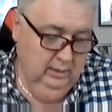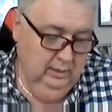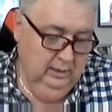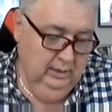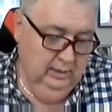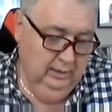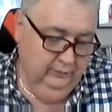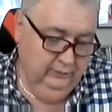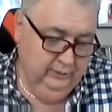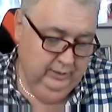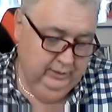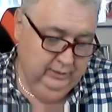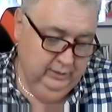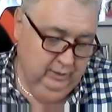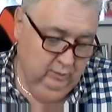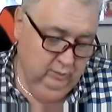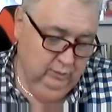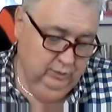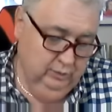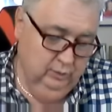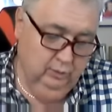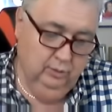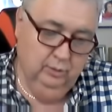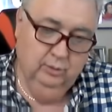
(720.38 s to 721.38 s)
if they don't
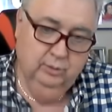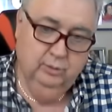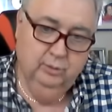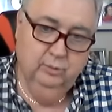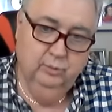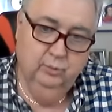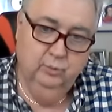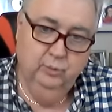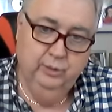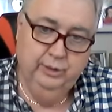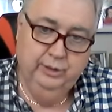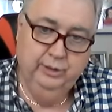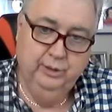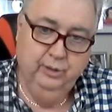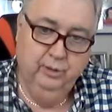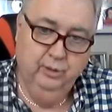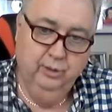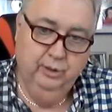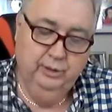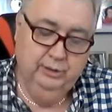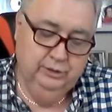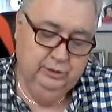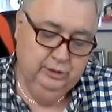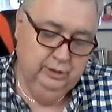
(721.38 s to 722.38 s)
do a
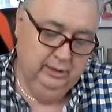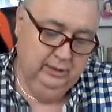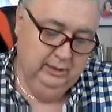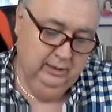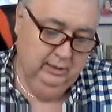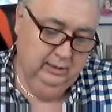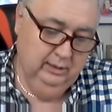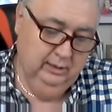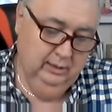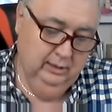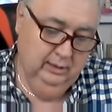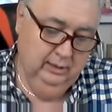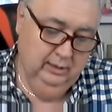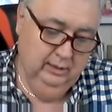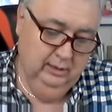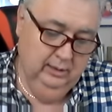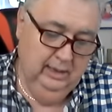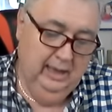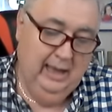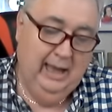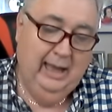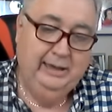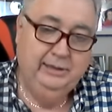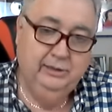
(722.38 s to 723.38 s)
recurring check,
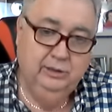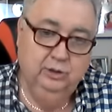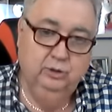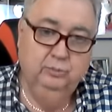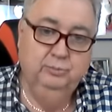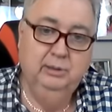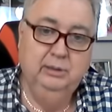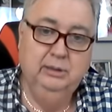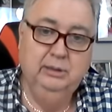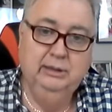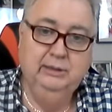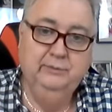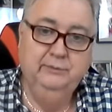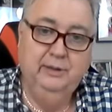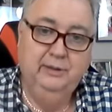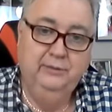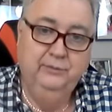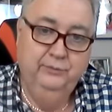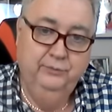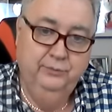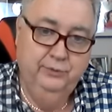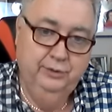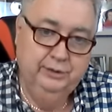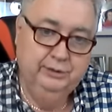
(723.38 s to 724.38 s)
I do believe
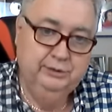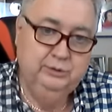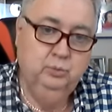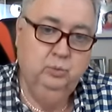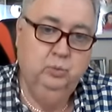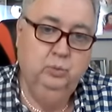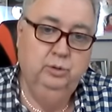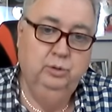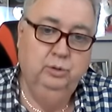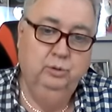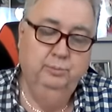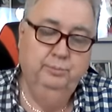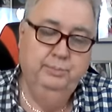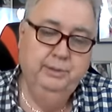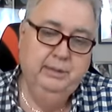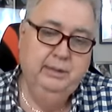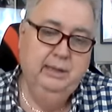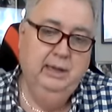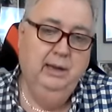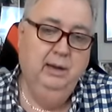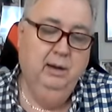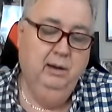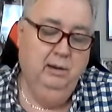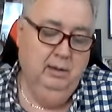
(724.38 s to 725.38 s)
that this will be
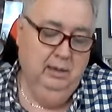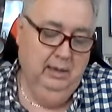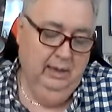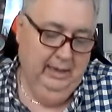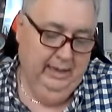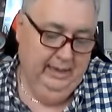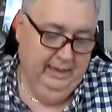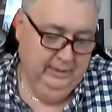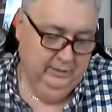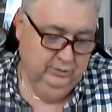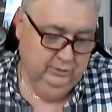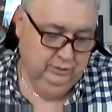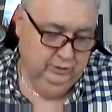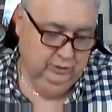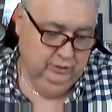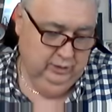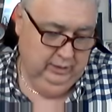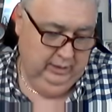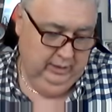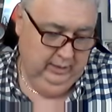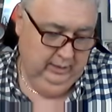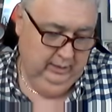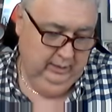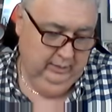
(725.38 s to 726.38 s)
our last
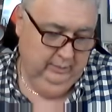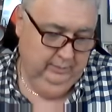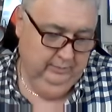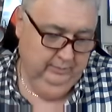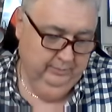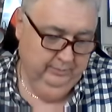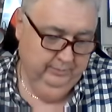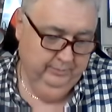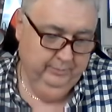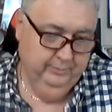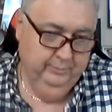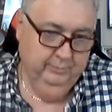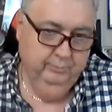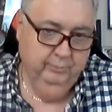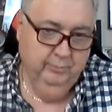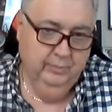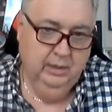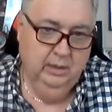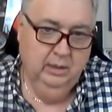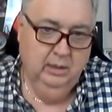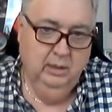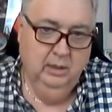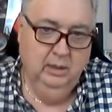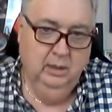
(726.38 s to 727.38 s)
check.
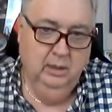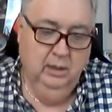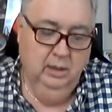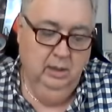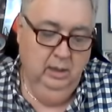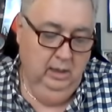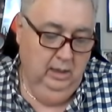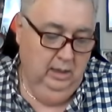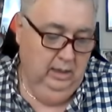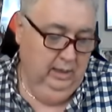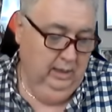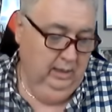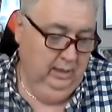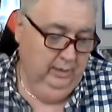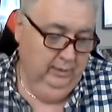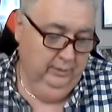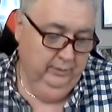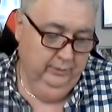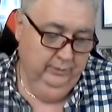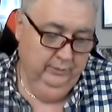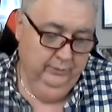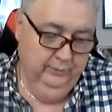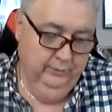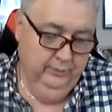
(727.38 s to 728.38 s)
Uh,
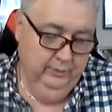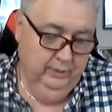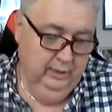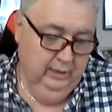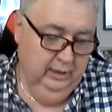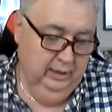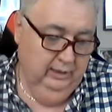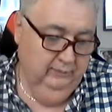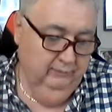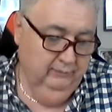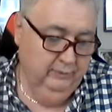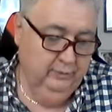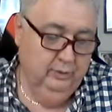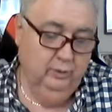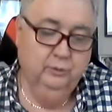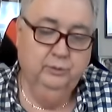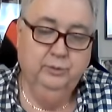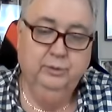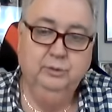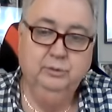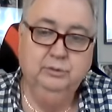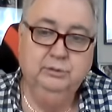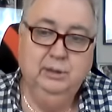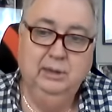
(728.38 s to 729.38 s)
even though
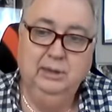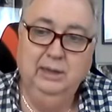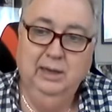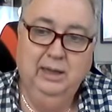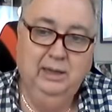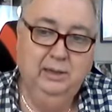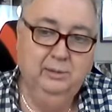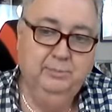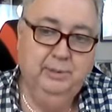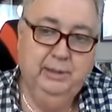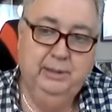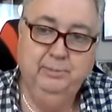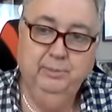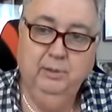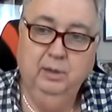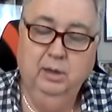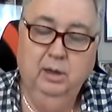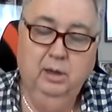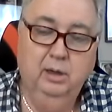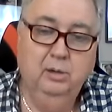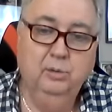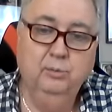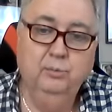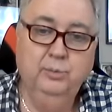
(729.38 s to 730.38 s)
there's a lot of people
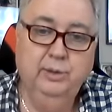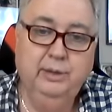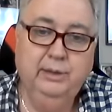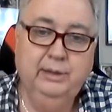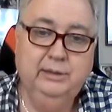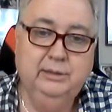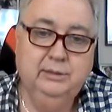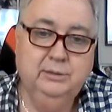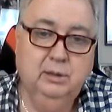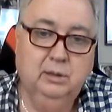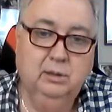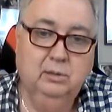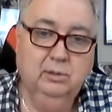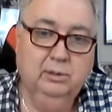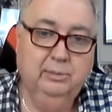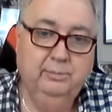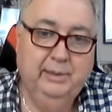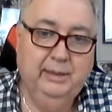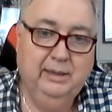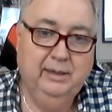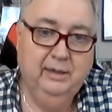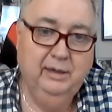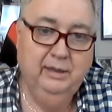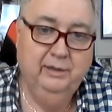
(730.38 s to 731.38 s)
already talking
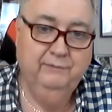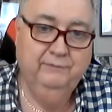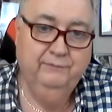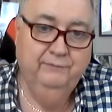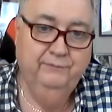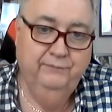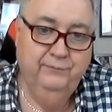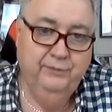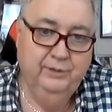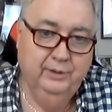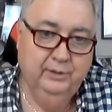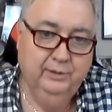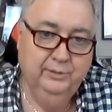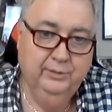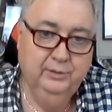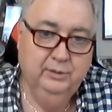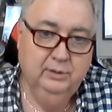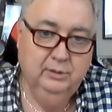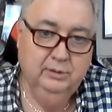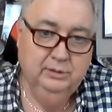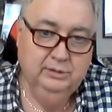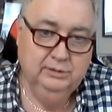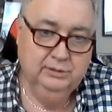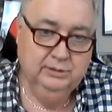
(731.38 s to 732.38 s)
about a fifth
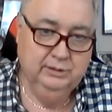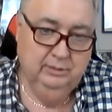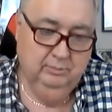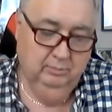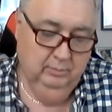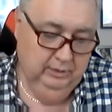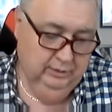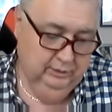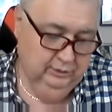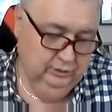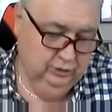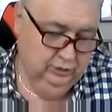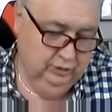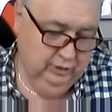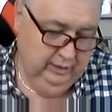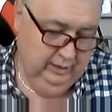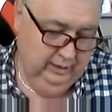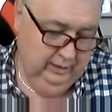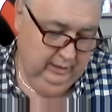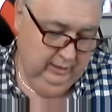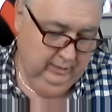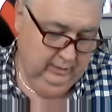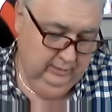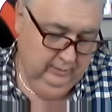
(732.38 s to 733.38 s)
stimulus
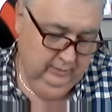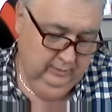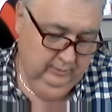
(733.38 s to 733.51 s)
check,